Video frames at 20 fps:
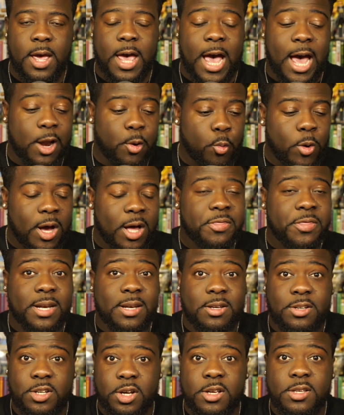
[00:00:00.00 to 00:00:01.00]
And while
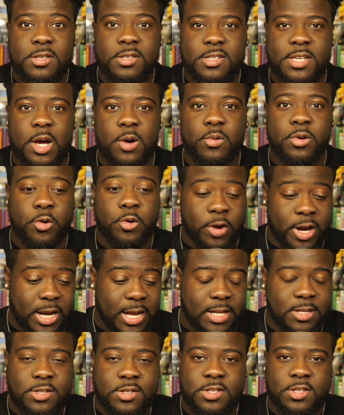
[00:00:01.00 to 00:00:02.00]
that does sound great
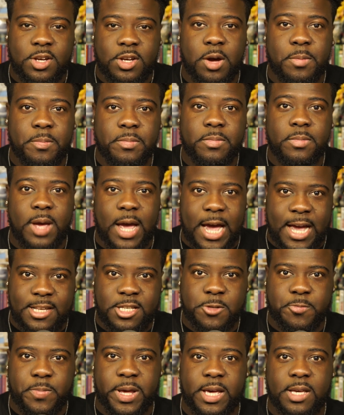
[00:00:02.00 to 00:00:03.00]
in some
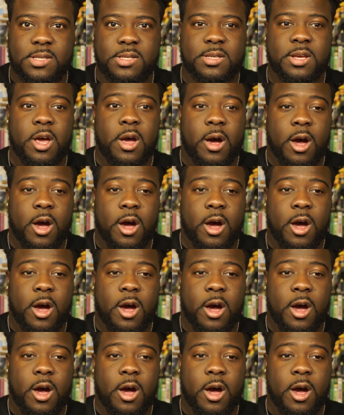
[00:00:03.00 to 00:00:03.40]
aspects